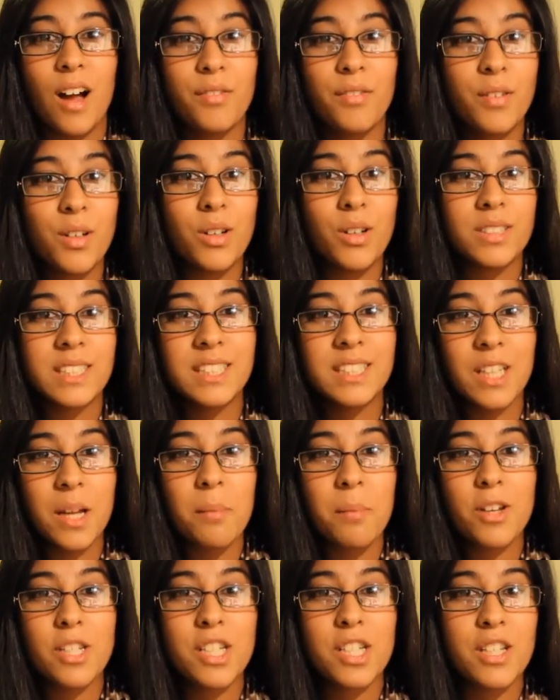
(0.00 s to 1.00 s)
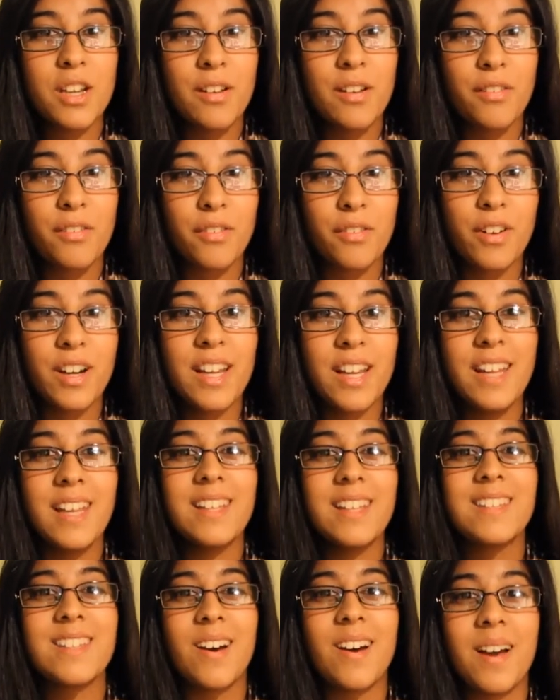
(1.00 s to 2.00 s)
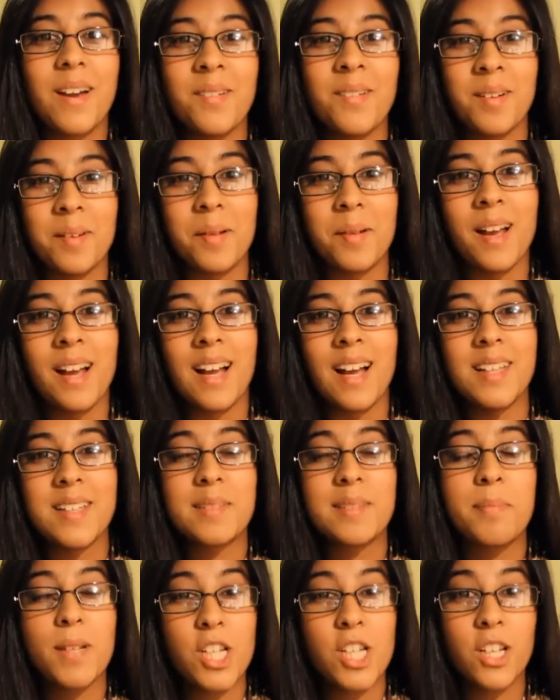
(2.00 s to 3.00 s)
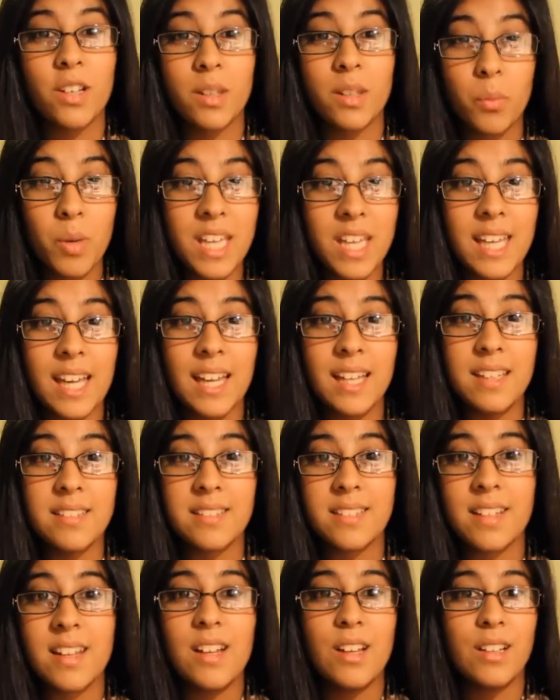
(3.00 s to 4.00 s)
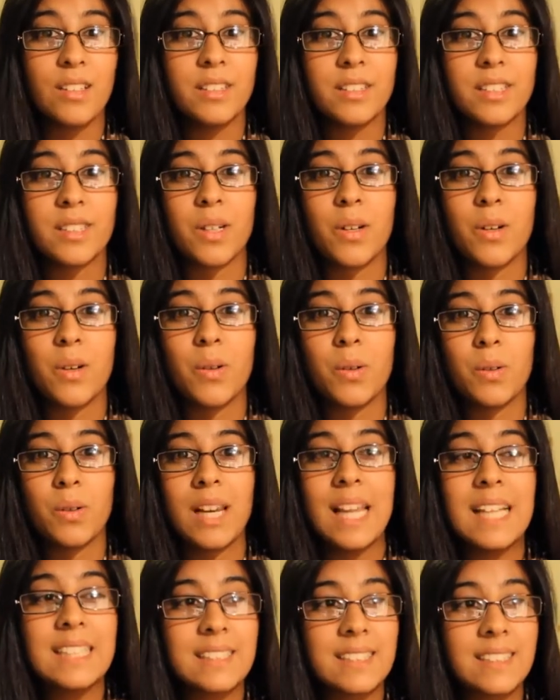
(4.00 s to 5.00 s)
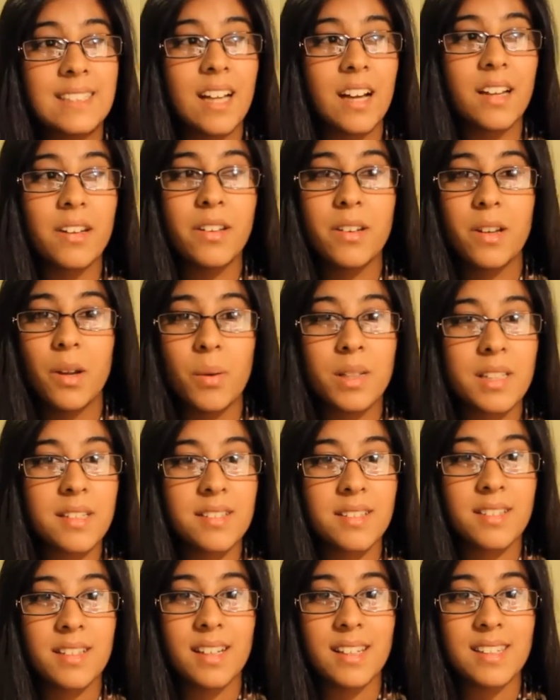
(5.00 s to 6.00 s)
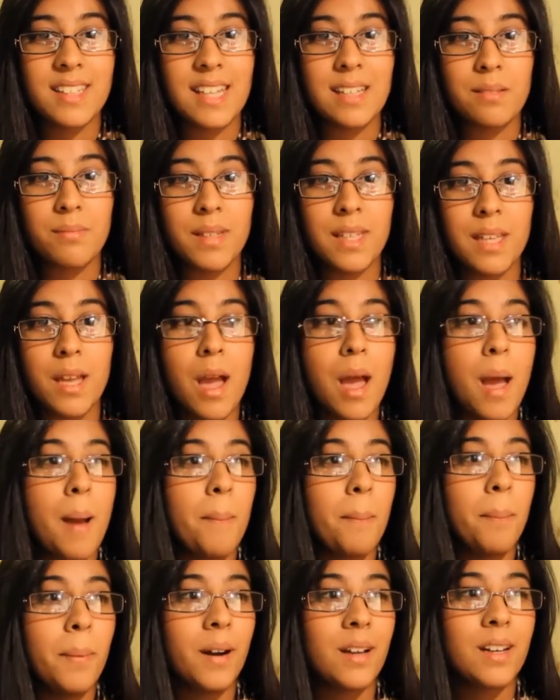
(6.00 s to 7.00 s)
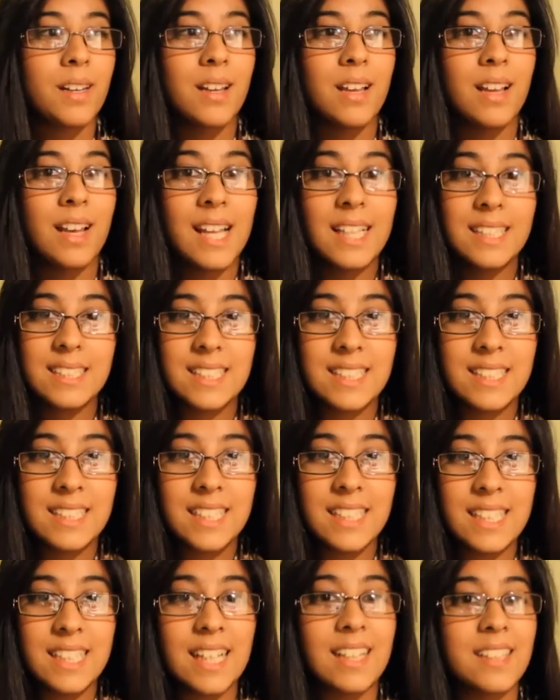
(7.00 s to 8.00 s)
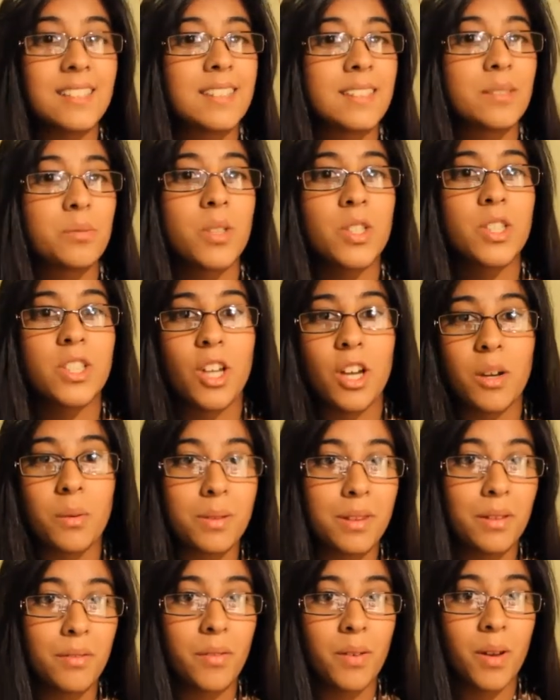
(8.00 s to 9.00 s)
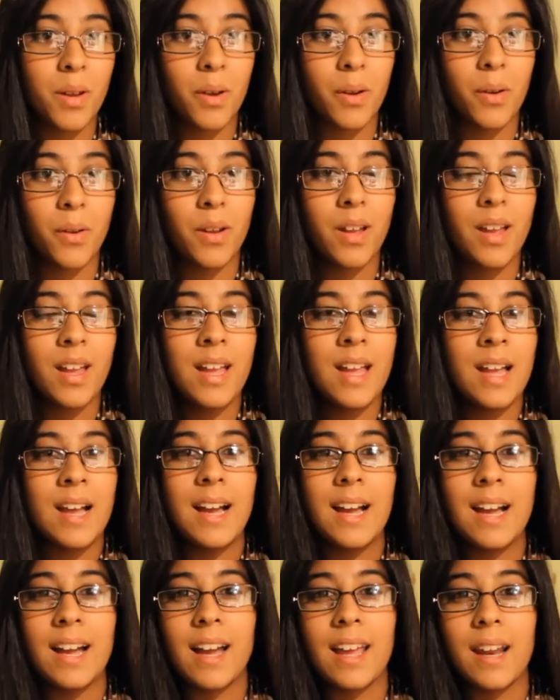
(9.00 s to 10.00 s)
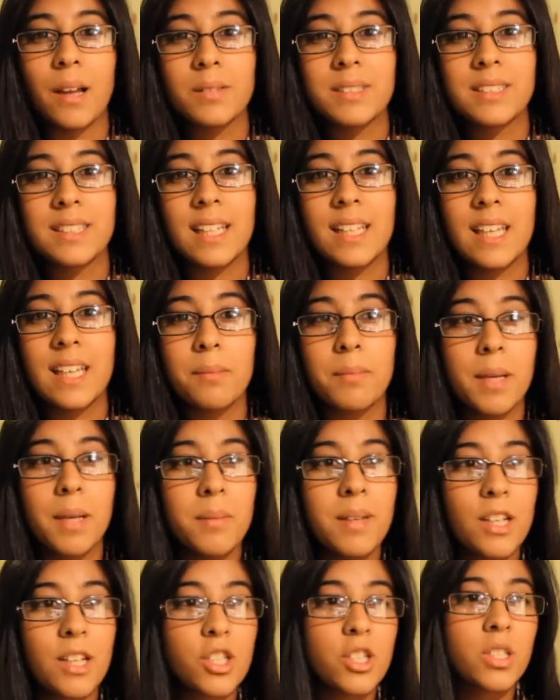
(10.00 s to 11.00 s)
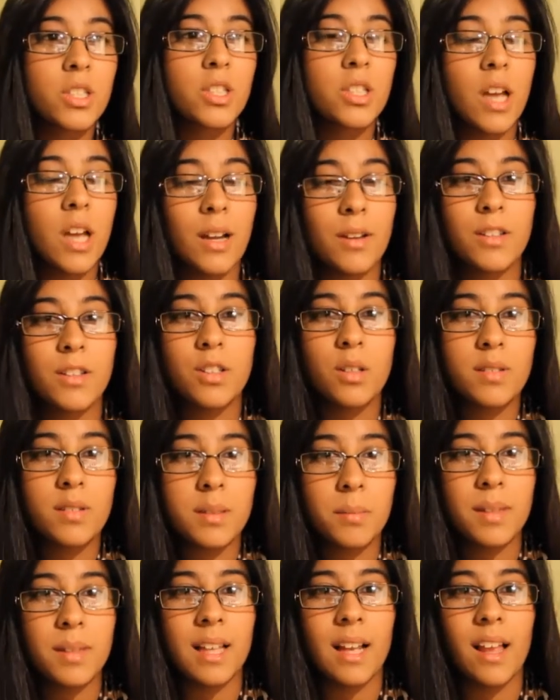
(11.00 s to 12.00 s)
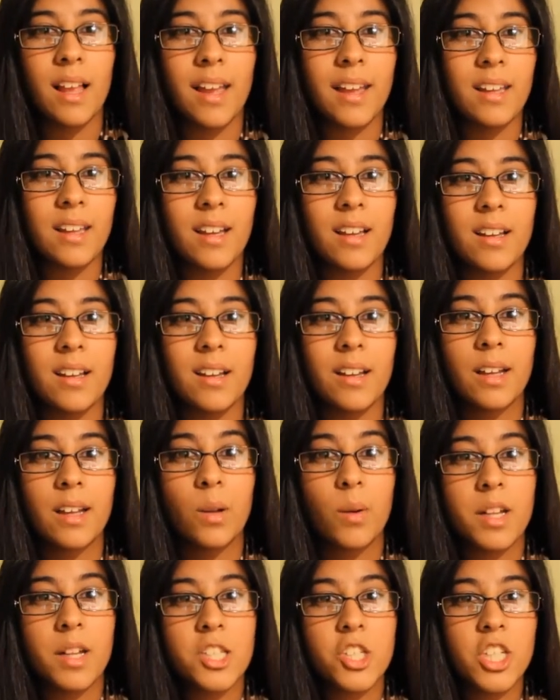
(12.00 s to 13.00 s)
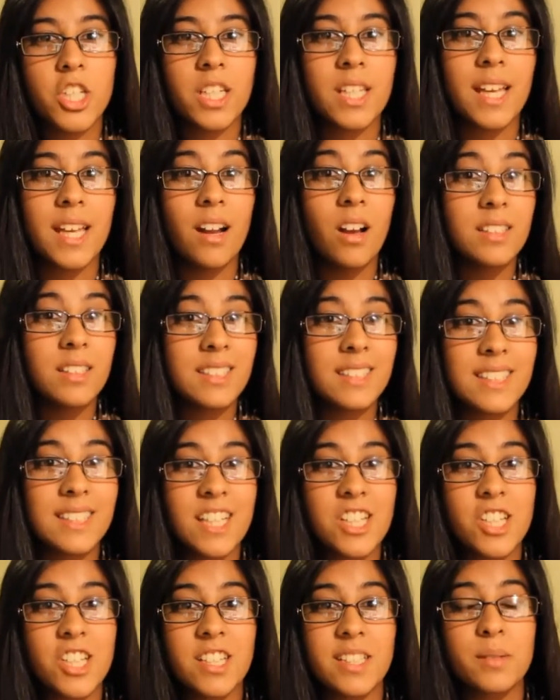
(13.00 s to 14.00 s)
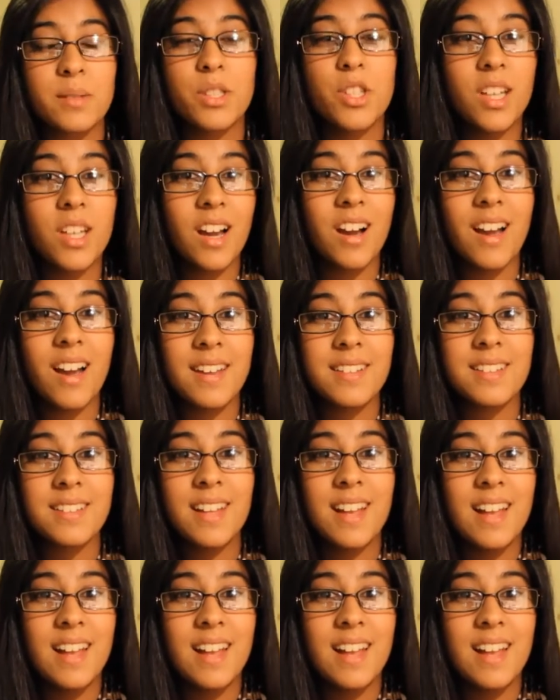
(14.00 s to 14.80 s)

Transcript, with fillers: I've got so much free time on my hands, especially on the weekends. So let's see, I don't know where this is going to take me, but let's see, I just want to go with the flow and uh, I was thinking maybe I should I could do something like uh, question and answer sessions with you guys,